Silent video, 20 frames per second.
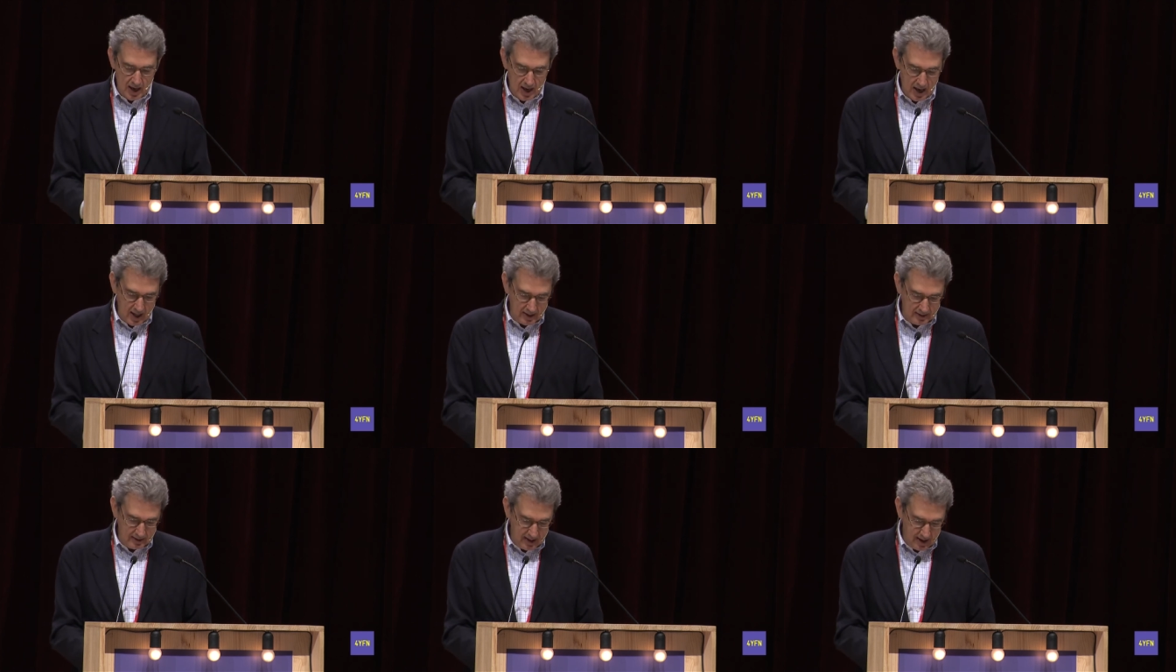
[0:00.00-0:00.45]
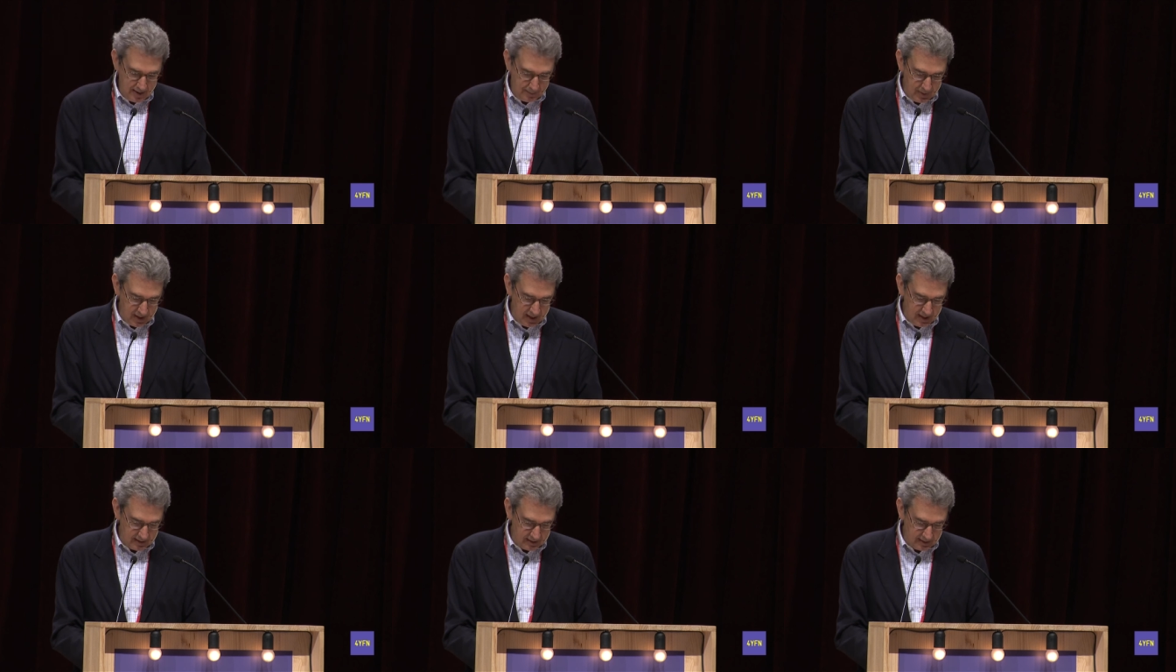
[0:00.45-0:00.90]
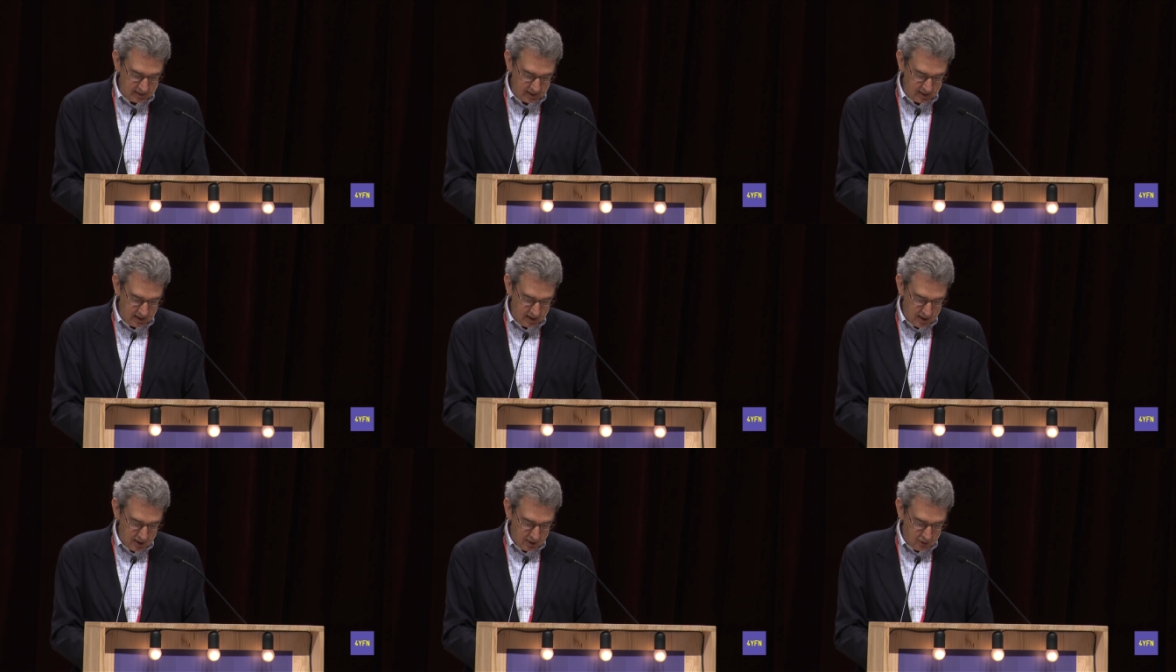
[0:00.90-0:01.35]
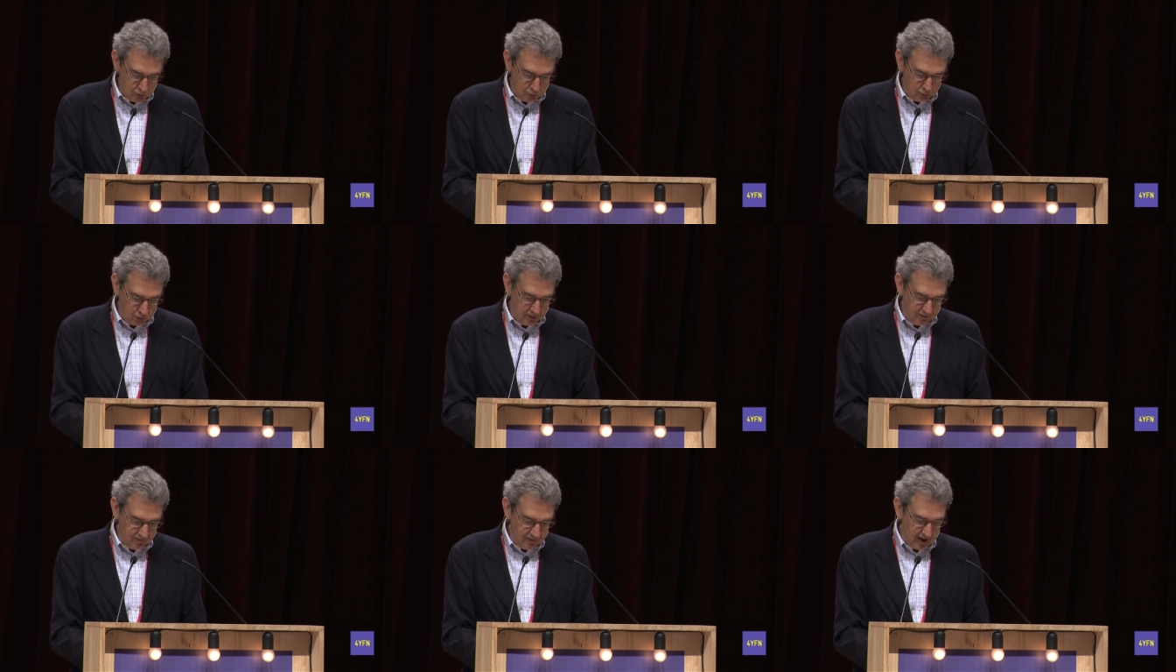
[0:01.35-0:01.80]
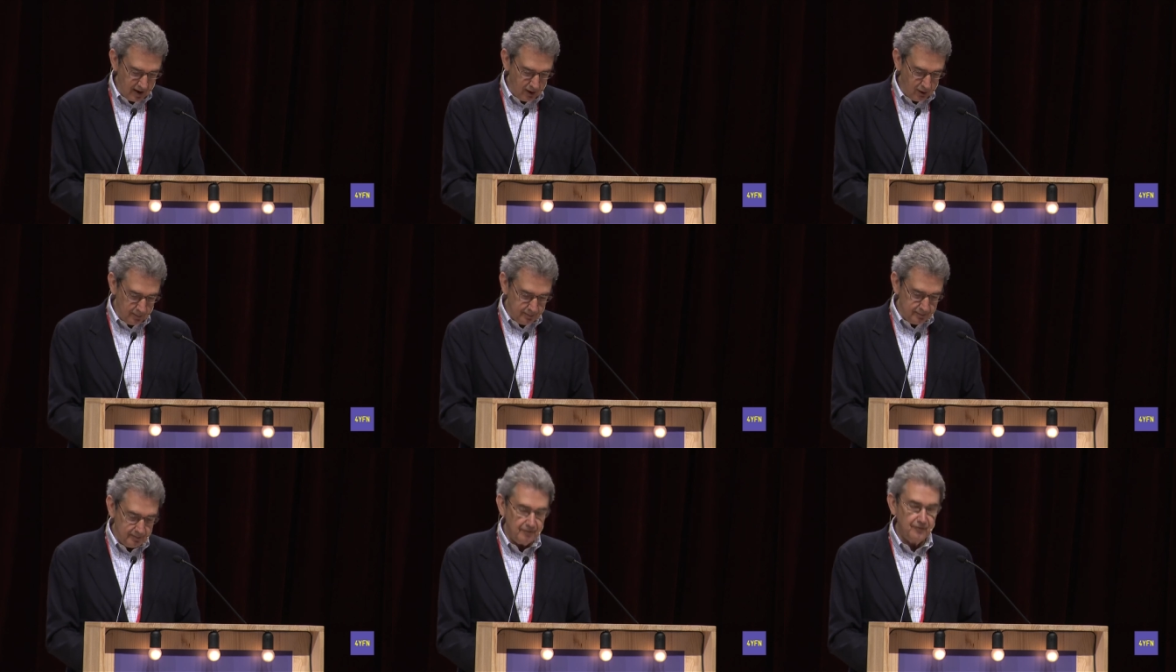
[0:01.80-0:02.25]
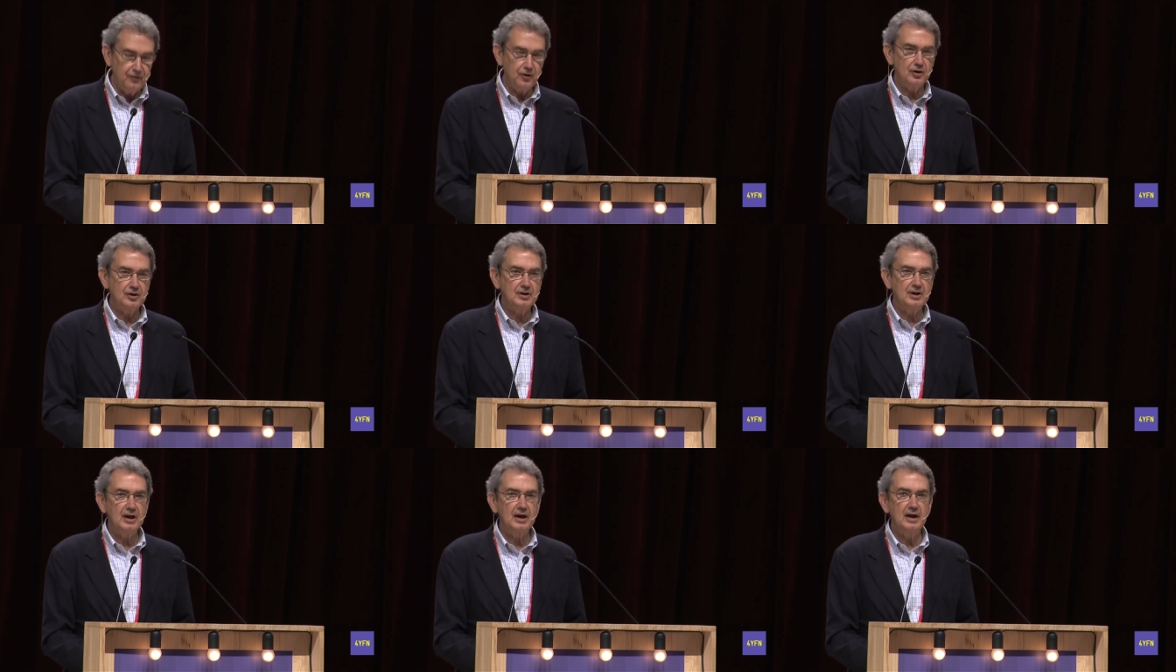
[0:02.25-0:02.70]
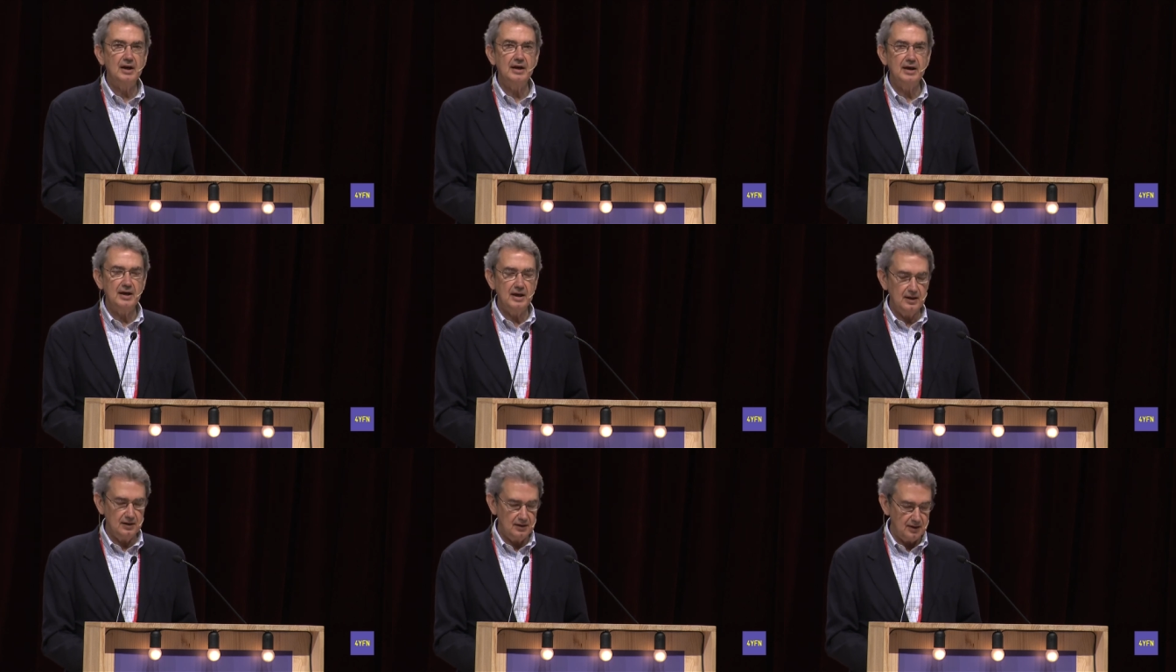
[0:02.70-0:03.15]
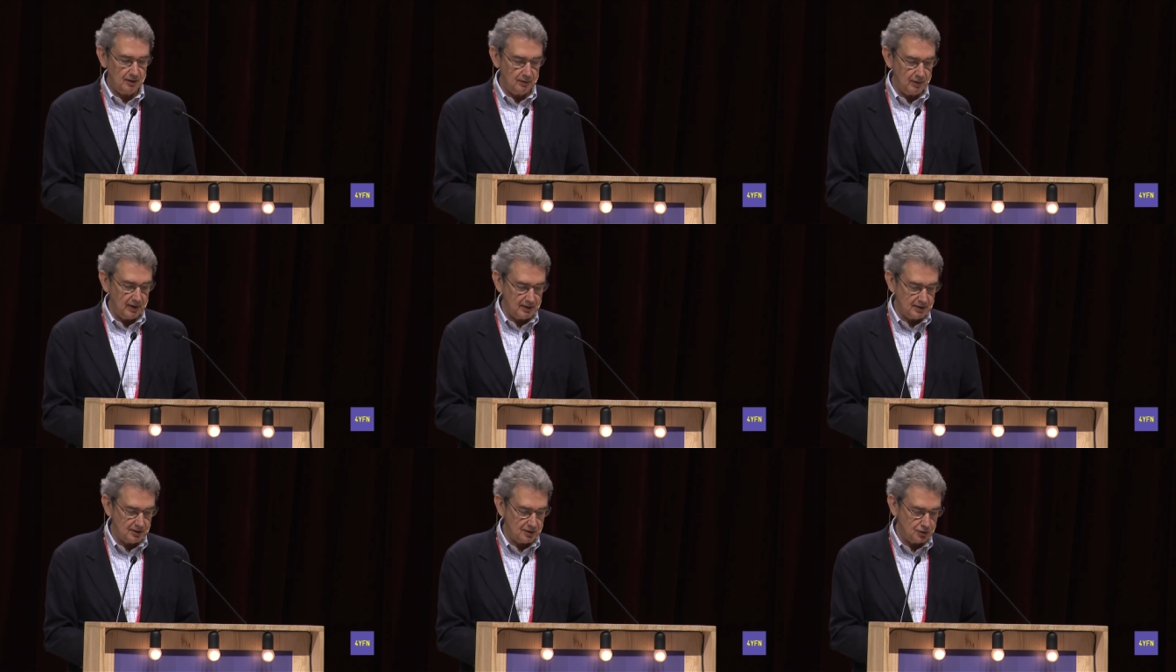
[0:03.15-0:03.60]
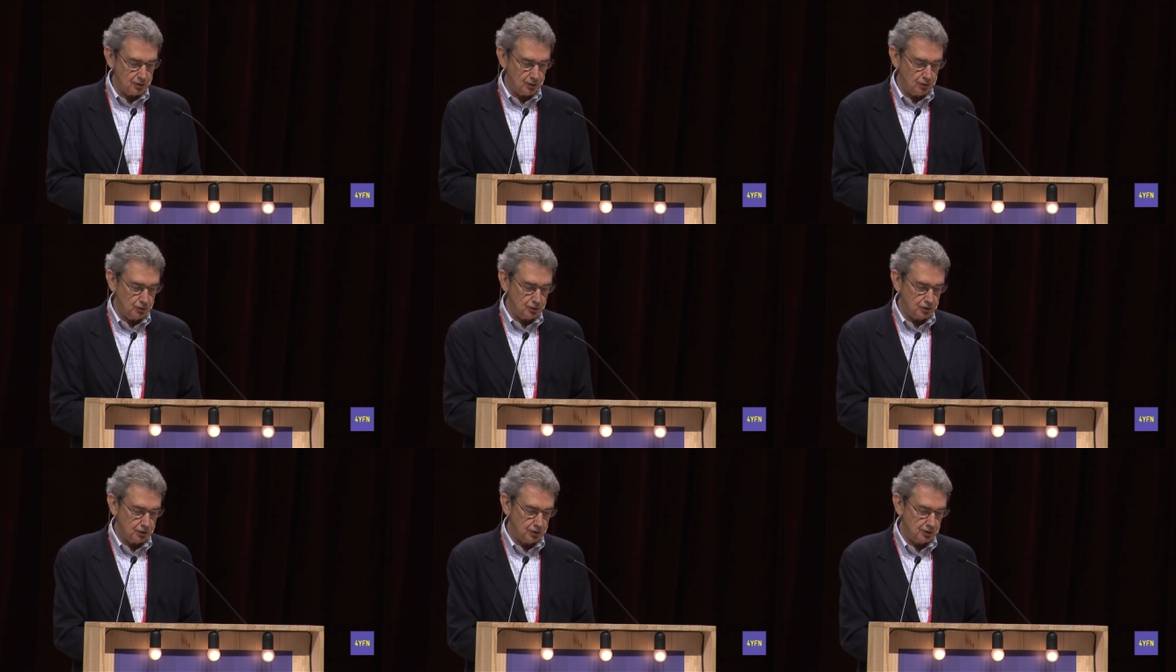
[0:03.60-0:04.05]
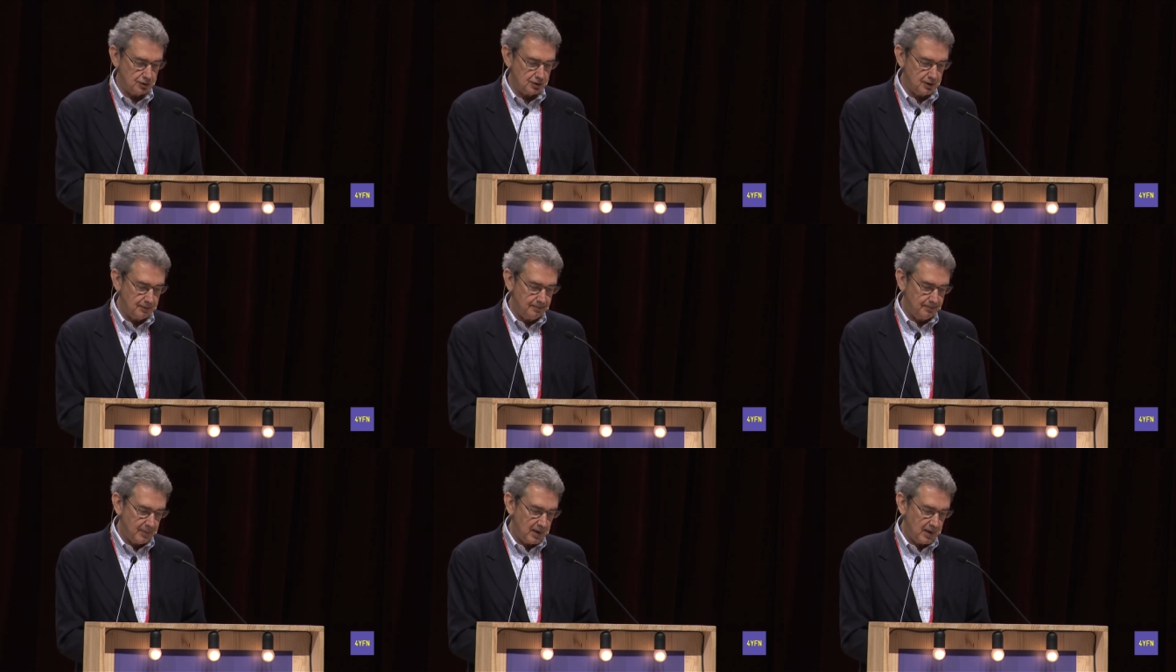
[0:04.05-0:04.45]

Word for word: and the ability to develop vertically integrated solutions.